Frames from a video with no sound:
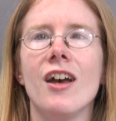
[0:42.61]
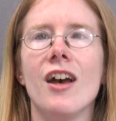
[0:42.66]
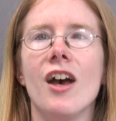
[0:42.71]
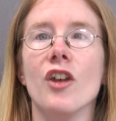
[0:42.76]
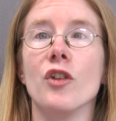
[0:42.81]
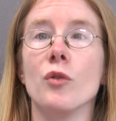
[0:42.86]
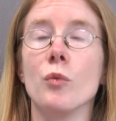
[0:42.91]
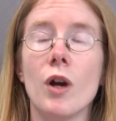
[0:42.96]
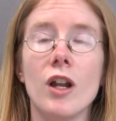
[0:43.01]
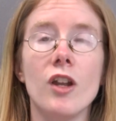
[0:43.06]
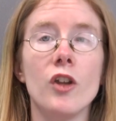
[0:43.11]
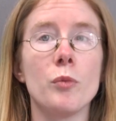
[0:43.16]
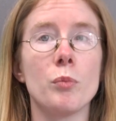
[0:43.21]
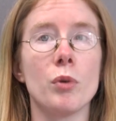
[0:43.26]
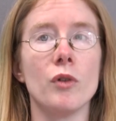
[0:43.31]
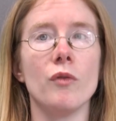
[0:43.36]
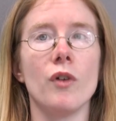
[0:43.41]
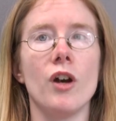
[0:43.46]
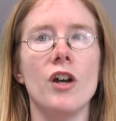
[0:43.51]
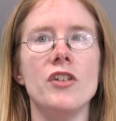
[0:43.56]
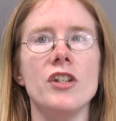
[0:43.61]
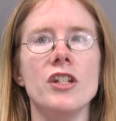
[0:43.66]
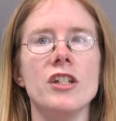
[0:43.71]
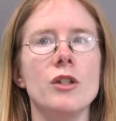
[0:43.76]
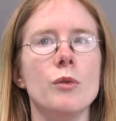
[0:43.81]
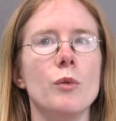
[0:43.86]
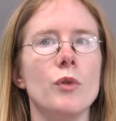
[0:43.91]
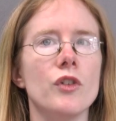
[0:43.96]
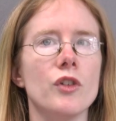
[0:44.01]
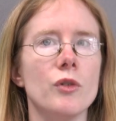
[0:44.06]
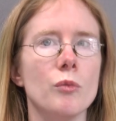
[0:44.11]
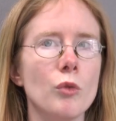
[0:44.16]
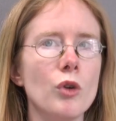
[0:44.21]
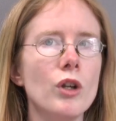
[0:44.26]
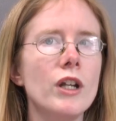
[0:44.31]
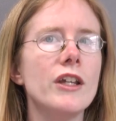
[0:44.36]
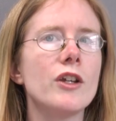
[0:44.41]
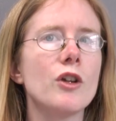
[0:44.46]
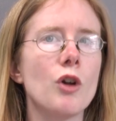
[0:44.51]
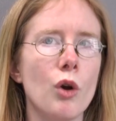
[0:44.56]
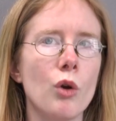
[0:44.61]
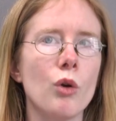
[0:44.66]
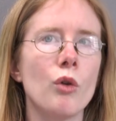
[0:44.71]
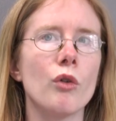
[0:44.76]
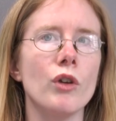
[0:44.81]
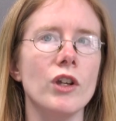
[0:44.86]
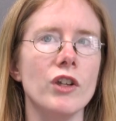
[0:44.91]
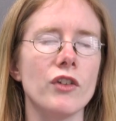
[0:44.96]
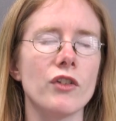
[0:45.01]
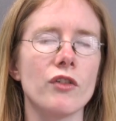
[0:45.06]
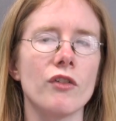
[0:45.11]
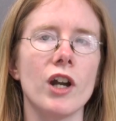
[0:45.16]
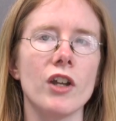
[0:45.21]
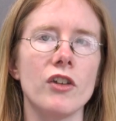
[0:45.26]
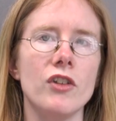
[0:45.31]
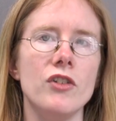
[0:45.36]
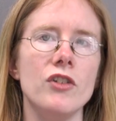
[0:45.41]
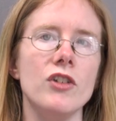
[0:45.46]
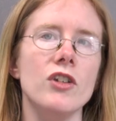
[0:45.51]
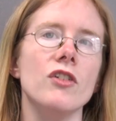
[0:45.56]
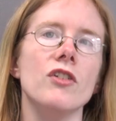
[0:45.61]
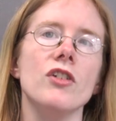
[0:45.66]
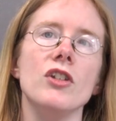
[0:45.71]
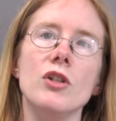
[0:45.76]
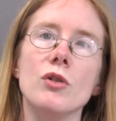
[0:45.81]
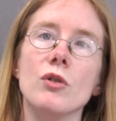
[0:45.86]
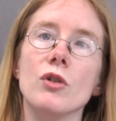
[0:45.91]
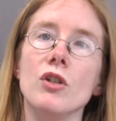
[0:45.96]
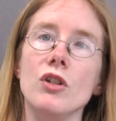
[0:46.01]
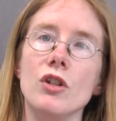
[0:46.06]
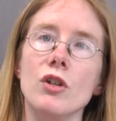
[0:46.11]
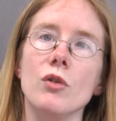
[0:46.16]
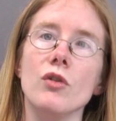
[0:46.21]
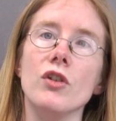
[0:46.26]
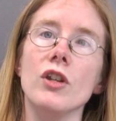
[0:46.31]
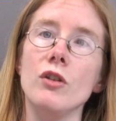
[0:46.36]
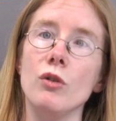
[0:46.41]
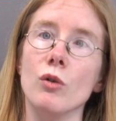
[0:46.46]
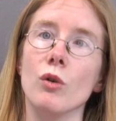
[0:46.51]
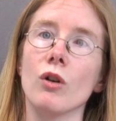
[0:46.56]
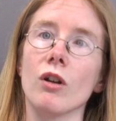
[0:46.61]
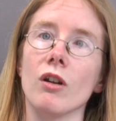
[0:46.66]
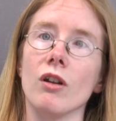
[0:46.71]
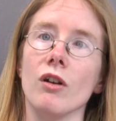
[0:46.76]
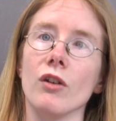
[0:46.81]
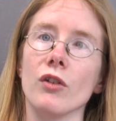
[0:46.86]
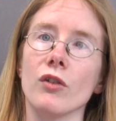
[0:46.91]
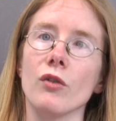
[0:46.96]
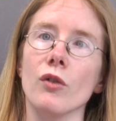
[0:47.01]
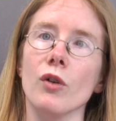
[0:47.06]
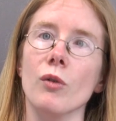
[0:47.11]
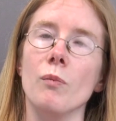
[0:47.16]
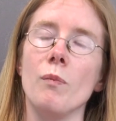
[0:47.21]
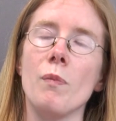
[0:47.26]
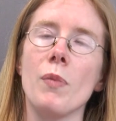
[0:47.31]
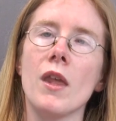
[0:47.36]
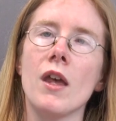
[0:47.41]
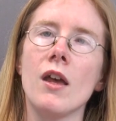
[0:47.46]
as well as providing you with some really concrete strategies that you can use in your classroom,